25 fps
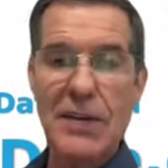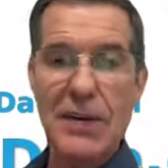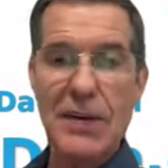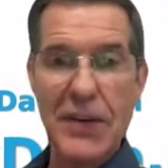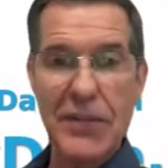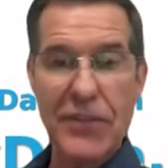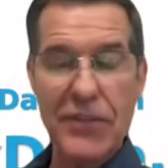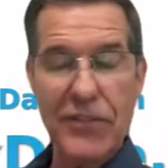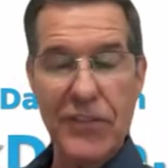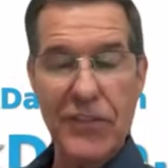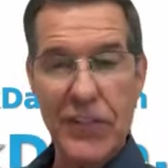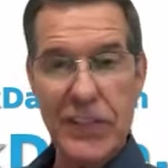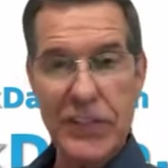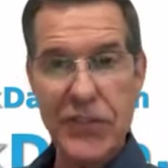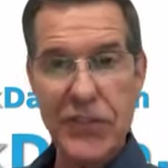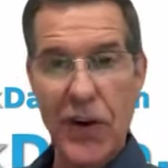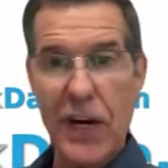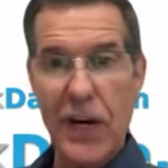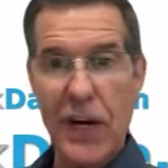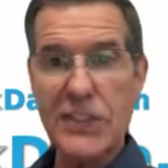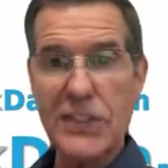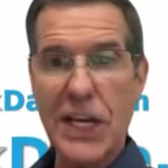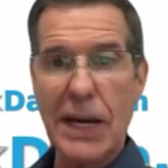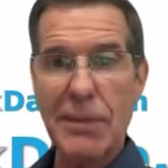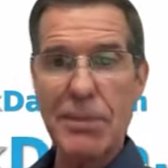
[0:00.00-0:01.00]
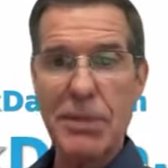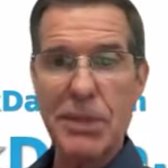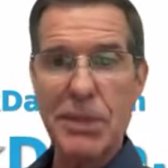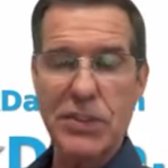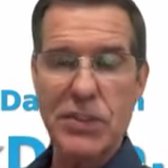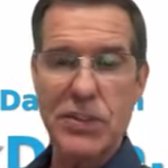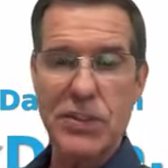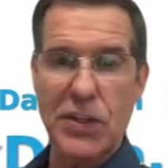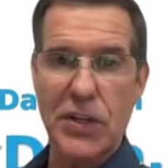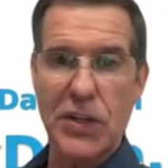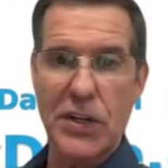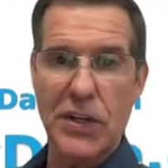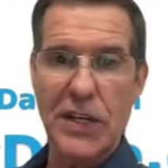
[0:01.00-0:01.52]
then as far as I'm
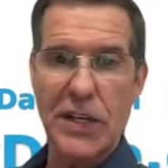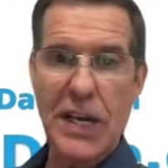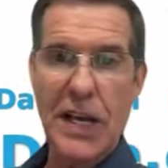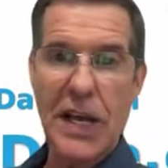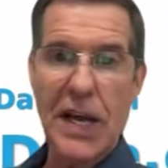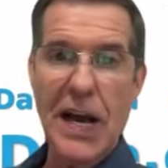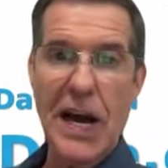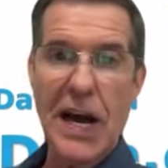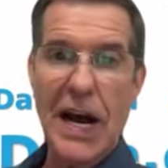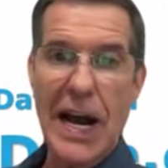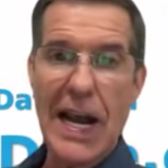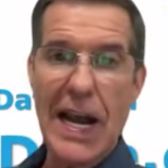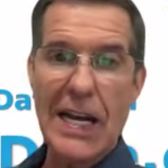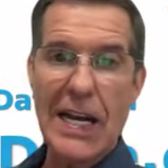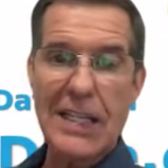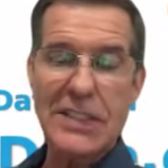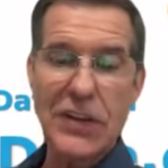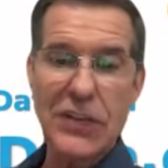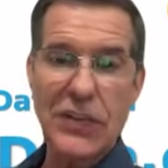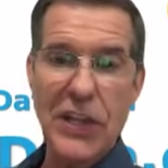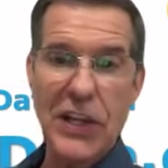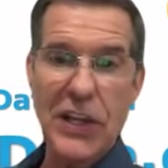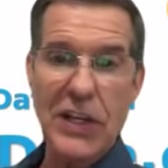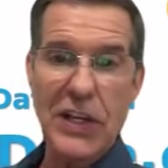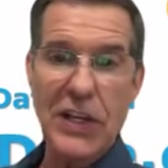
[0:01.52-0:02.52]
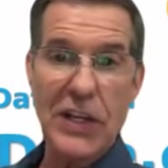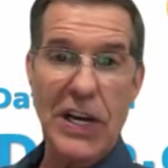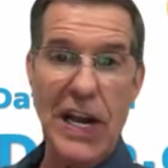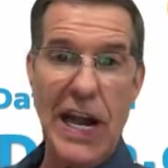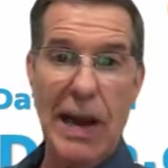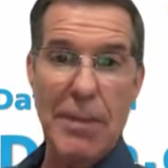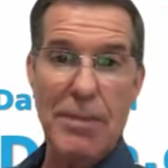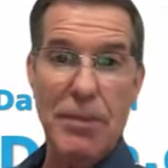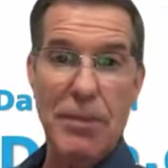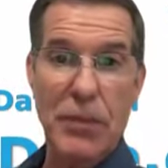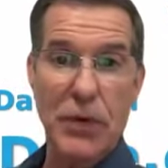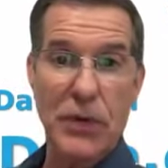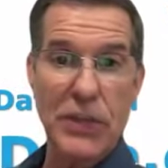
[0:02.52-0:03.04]
concerned, I actually think it could
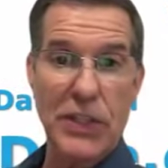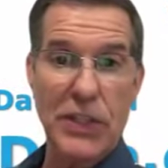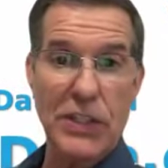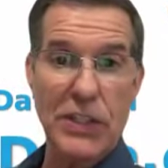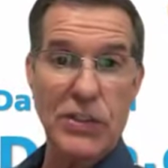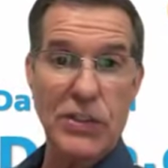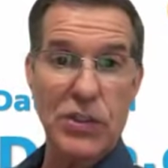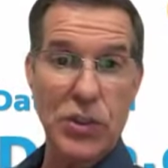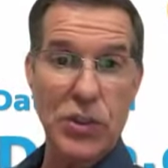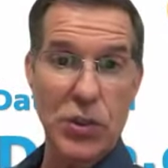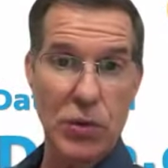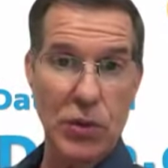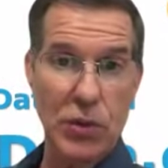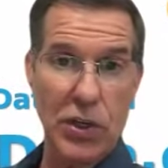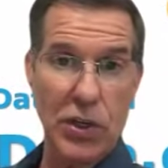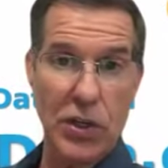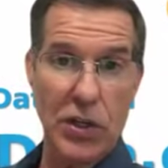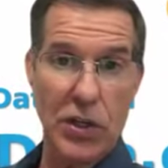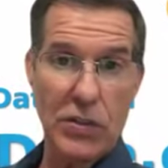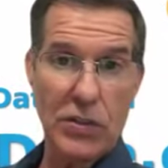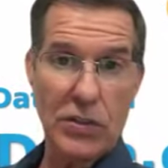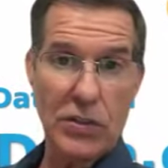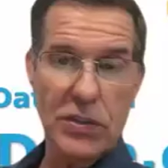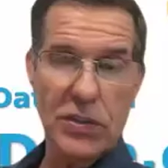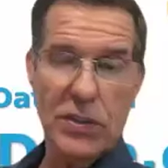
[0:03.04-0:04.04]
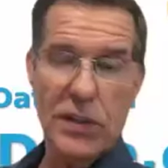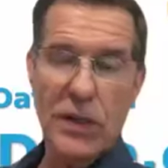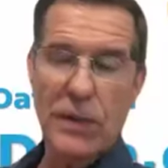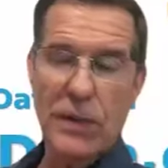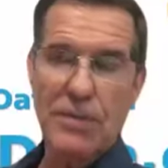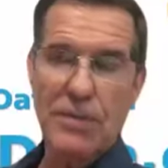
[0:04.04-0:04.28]
happen within 2 years.